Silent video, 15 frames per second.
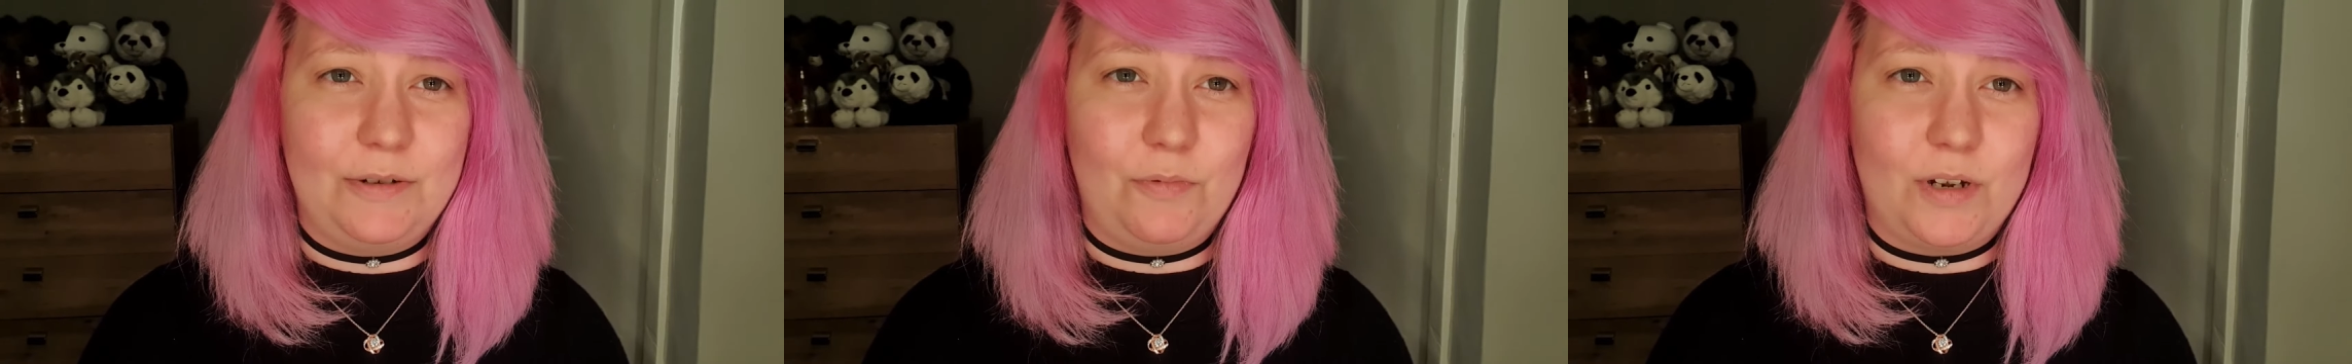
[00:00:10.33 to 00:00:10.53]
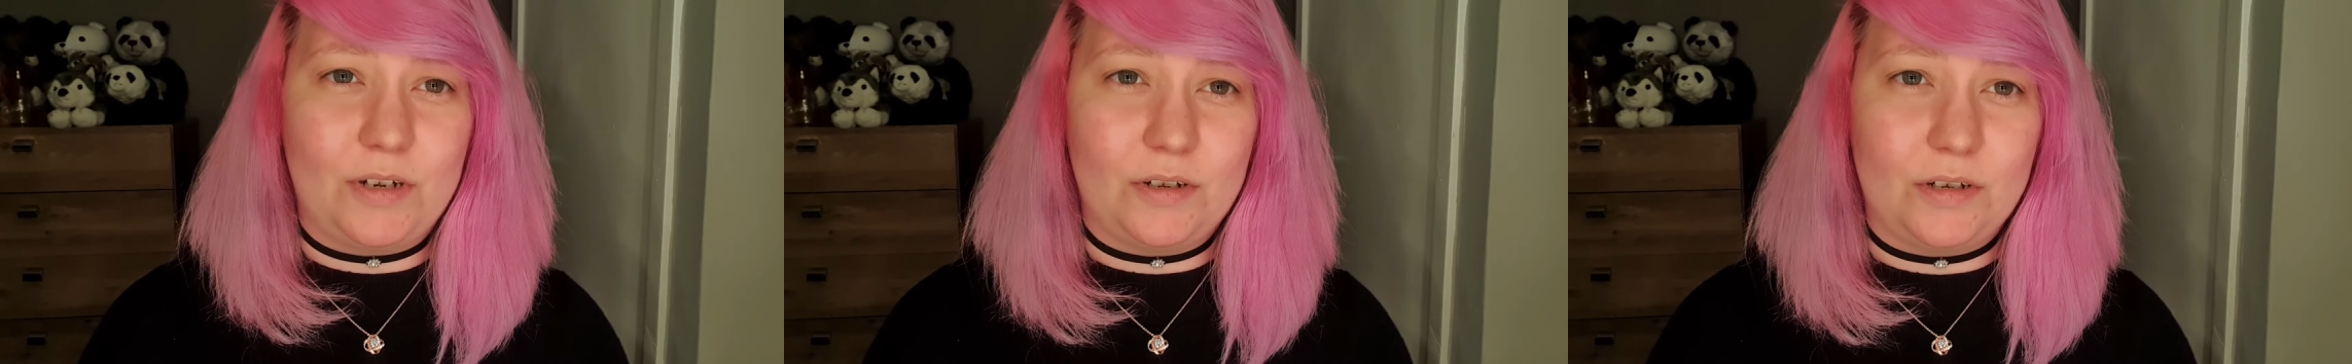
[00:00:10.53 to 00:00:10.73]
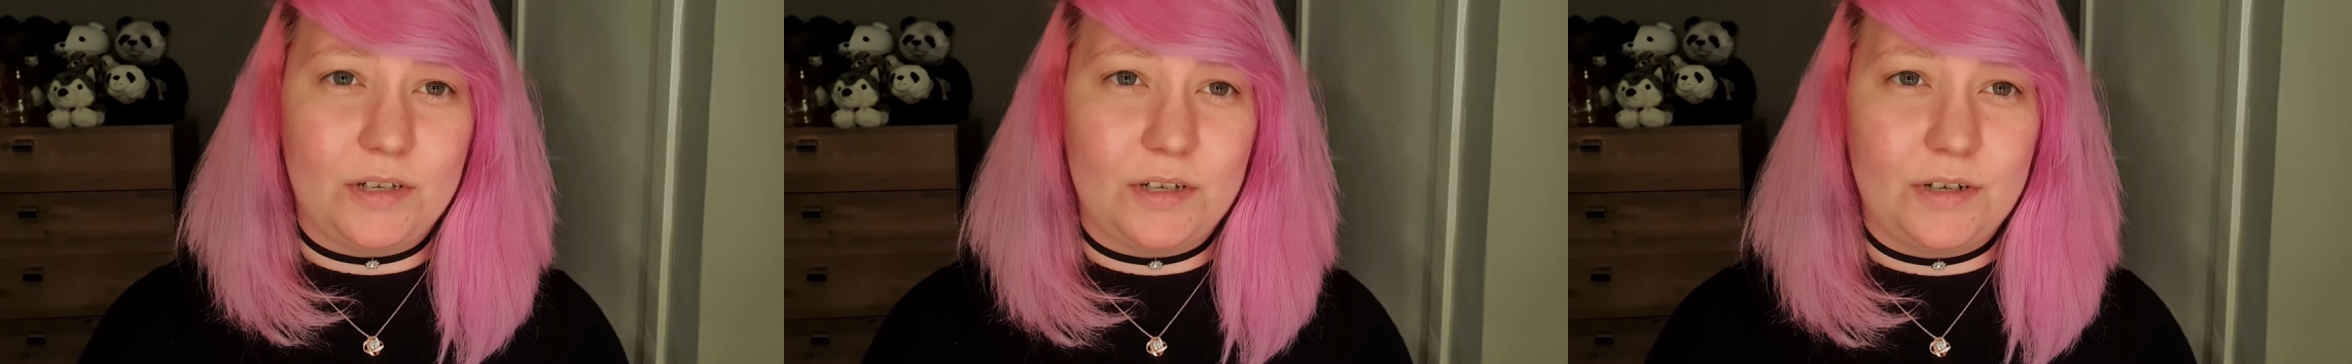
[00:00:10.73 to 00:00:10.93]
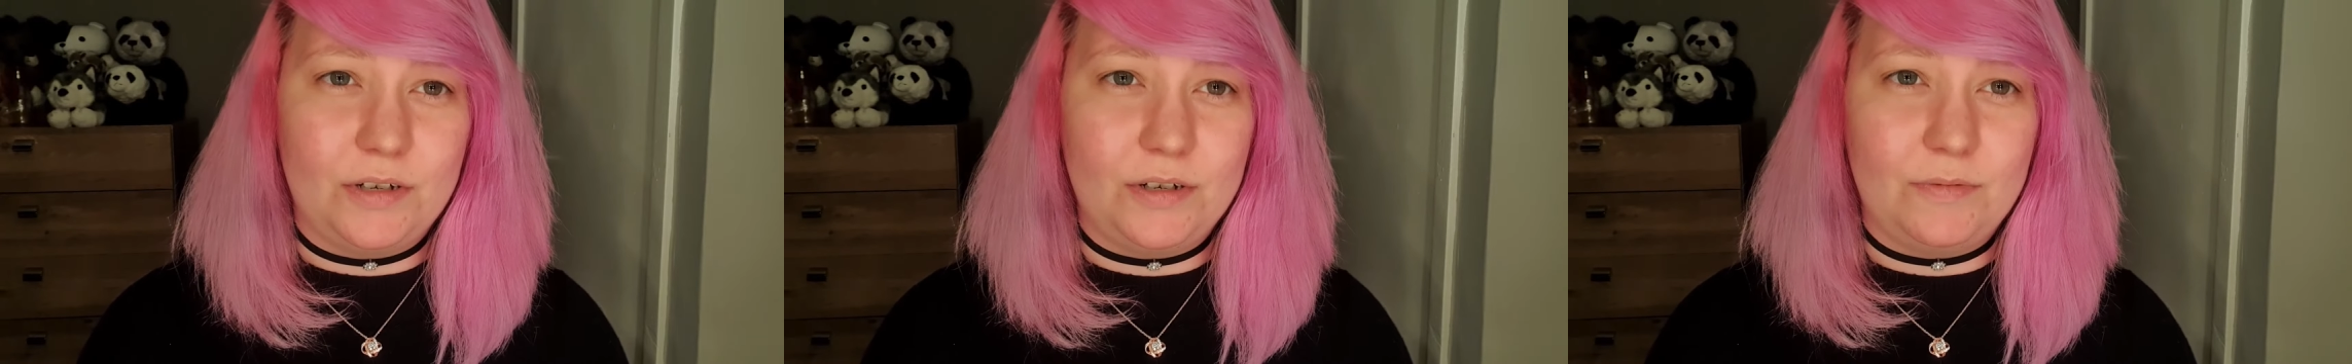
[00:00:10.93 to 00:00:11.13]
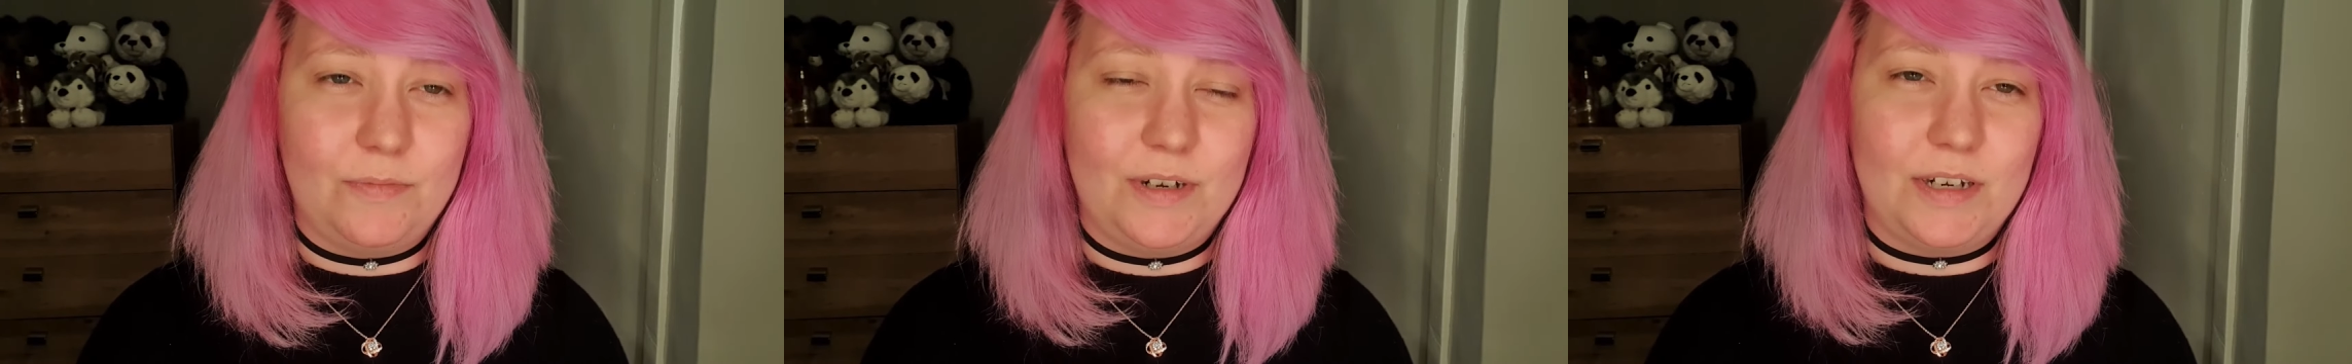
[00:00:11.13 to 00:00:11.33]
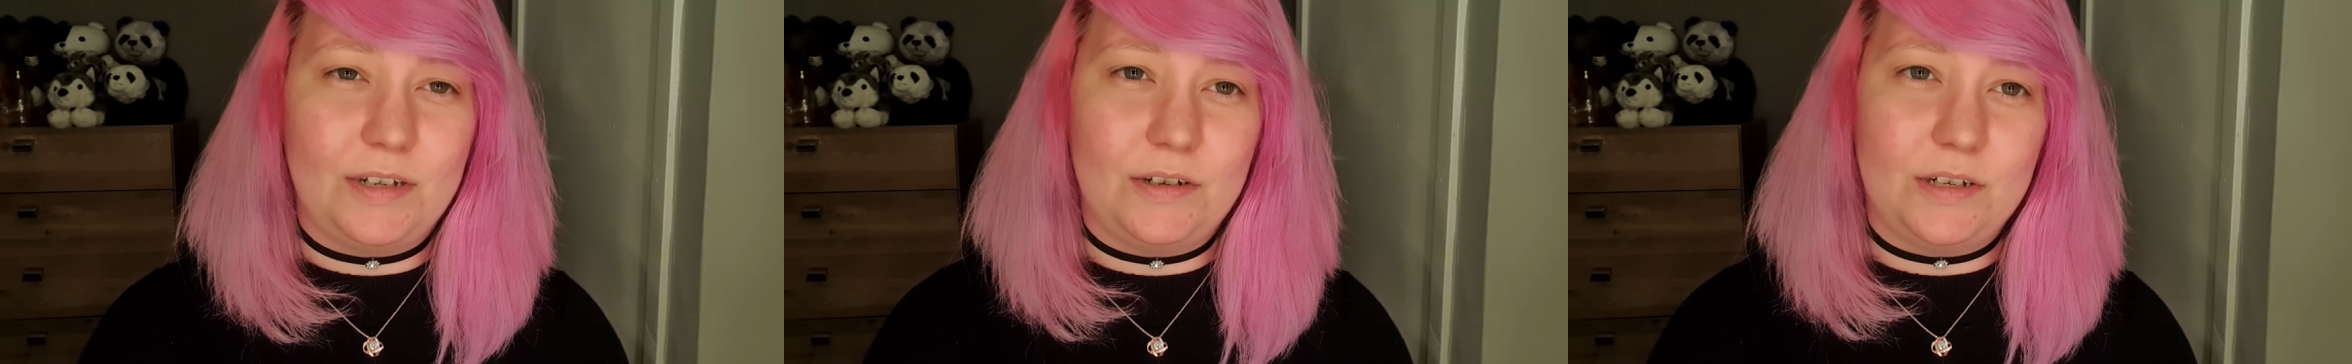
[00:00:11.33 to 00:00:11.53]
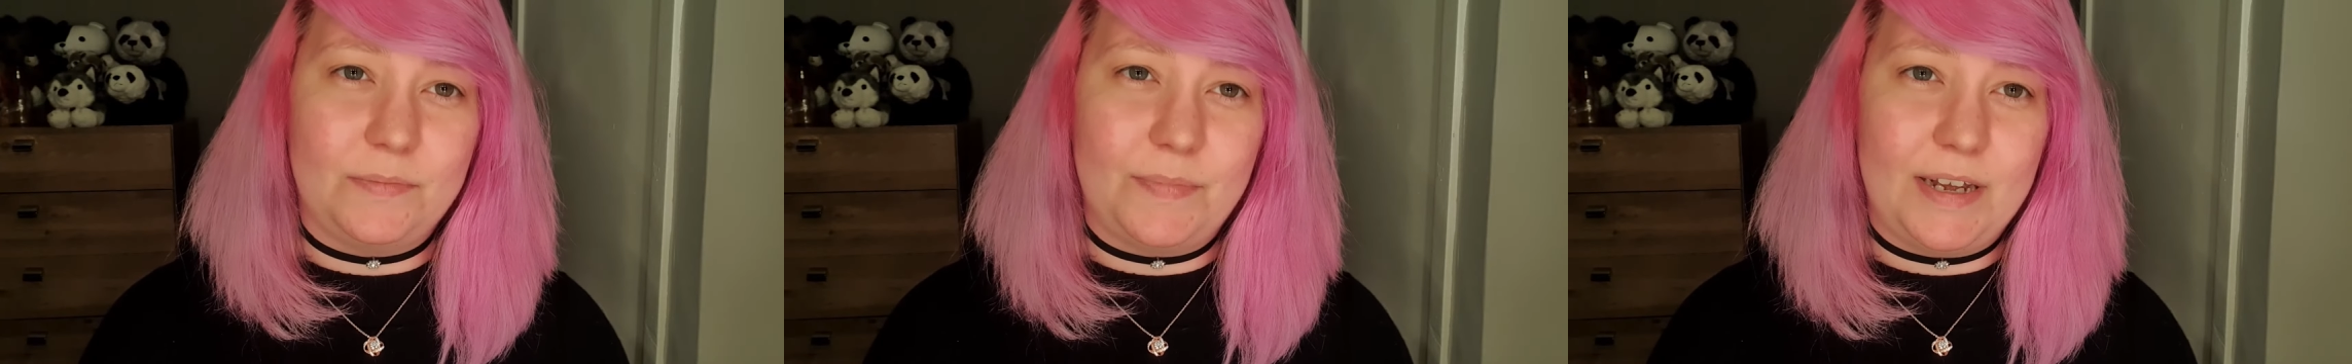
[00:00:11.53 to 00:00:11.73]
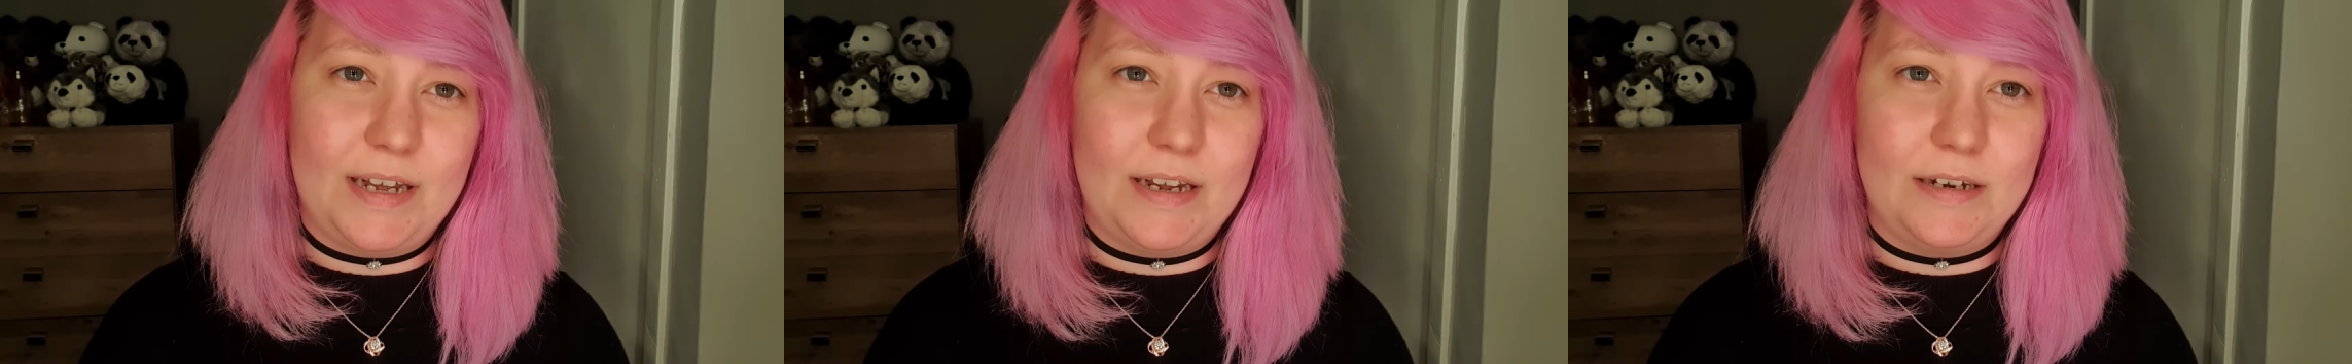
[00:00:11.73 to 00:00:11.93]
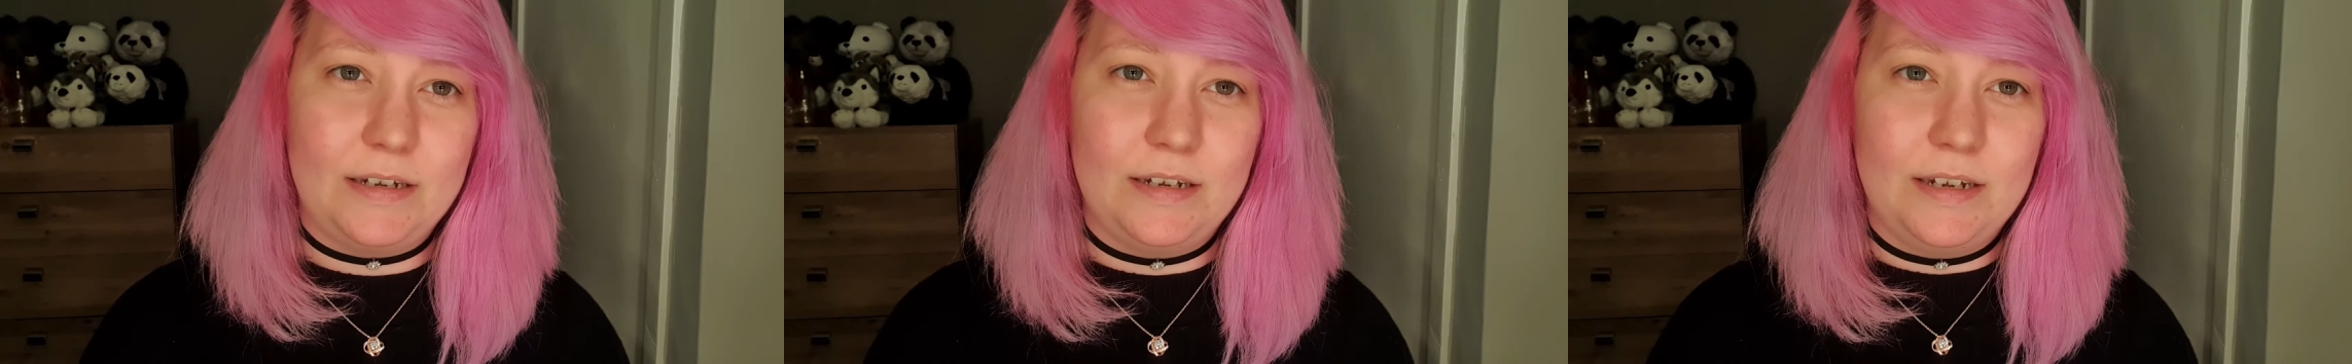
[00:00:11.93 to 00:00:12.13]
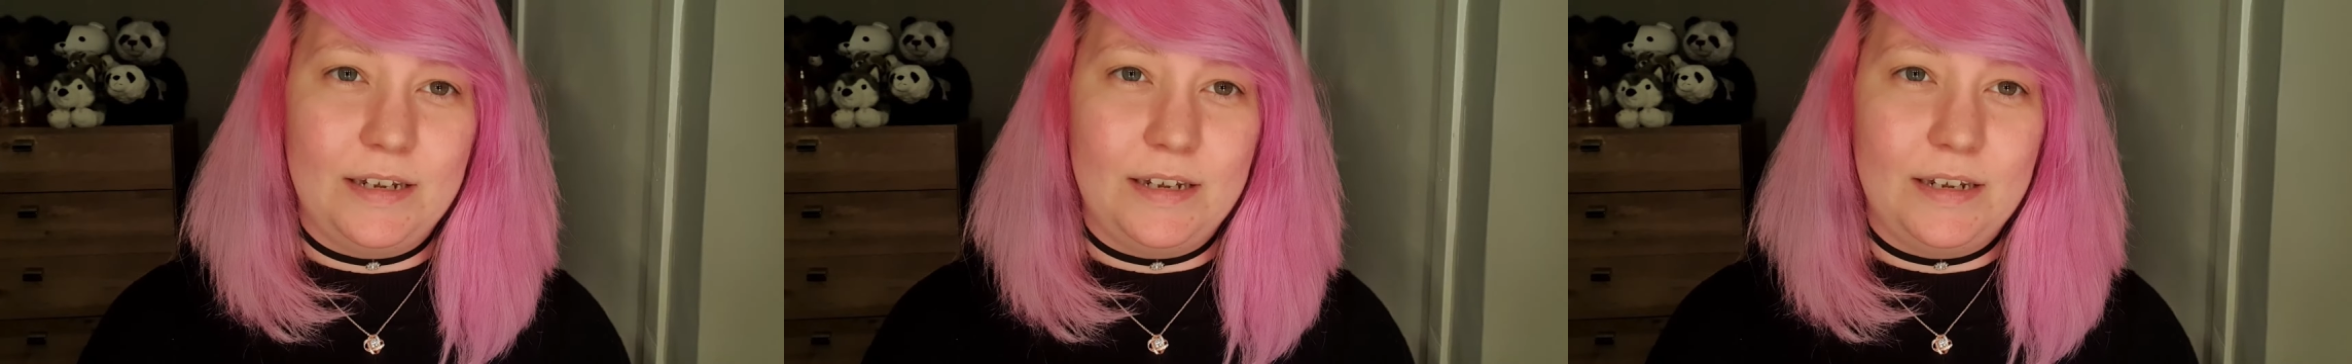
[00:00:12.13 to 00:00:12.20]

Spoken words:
what looks good and what looks bad.